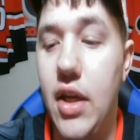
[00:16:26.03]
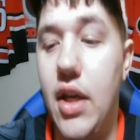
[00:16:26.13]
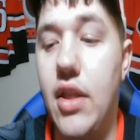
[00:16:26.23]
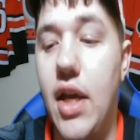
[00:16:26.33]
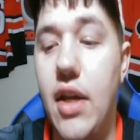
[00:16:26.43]

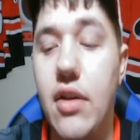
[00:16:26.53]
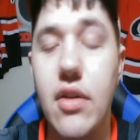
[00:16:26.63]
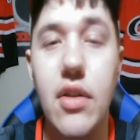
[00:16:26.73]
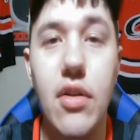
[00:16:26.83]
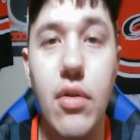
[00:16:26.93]
and that
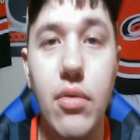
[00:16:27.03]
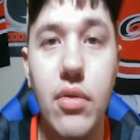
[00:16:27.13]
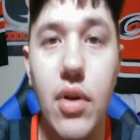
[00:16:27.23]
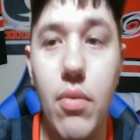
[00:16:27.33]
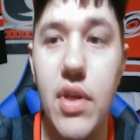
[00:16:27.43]
in
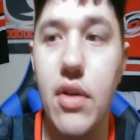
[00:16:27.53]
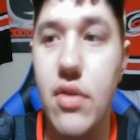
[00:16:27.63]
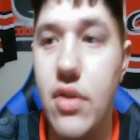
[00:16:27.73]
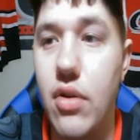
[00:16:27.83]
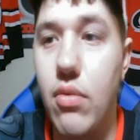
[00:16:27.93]
a week or
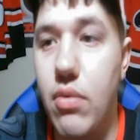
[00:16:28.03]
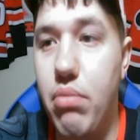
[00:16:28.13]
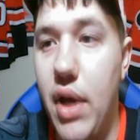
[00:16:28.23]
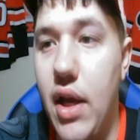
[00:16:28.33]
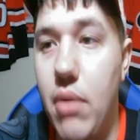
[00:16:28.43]
so
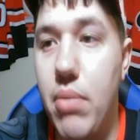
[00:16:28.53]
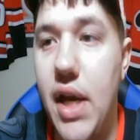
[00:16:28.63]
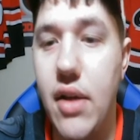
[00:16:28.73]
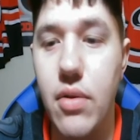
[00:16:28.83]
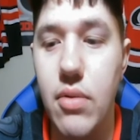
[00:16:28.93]
I'm
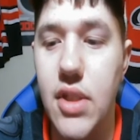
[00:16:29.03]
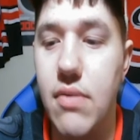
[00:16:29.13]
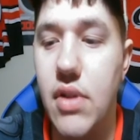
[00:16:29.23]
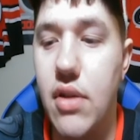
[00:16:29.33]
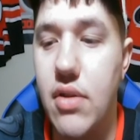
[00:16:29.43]
back doing these
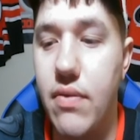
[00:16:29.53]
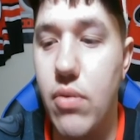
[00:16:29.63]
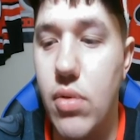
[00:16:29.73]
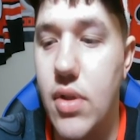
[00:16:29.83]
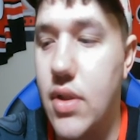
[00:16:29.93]
videos, of
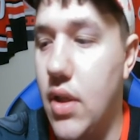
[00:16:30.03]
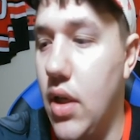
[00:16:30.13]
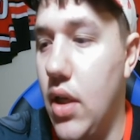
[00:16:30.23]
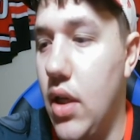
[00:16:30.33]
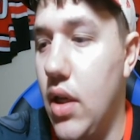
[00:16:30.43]
course,
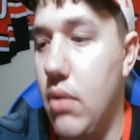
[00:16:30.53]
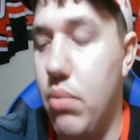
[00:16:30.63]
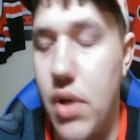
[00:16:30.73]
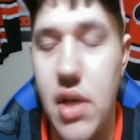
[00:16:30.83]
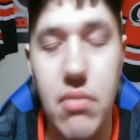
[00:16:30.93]

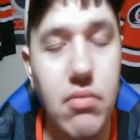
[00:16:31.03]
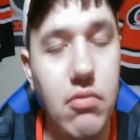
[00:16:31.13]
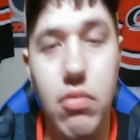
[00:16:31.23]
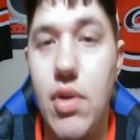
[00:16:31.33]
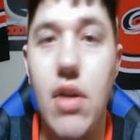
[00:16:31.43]
but
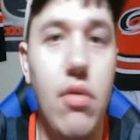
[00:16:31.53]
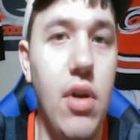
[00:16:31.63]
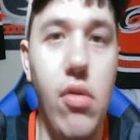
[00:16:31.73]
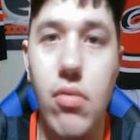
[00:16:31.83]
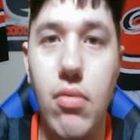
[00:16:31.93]
we don't
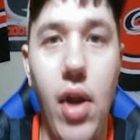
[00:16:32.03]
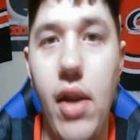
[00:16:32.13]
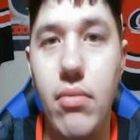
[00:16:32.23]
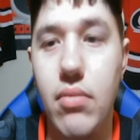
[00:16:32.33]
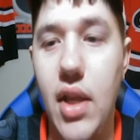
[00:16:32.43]
know,
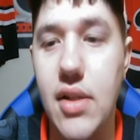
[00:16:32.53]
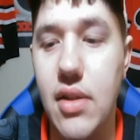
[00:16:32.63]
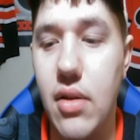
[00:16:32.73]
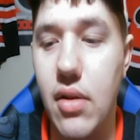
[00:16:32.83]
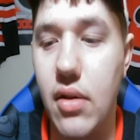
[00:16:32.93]
right? That's
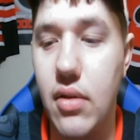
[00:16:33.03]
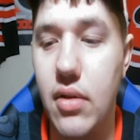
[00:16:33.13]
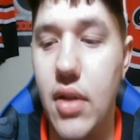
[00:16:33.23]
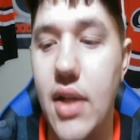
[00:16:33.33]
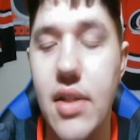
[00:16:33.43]
the
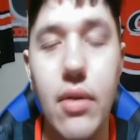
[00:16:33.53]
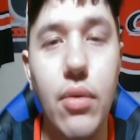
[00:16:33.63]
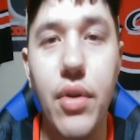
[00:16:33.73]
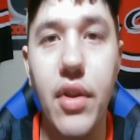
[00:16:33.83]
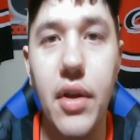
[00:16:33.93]

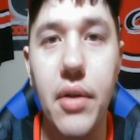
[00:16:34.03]
whole thing.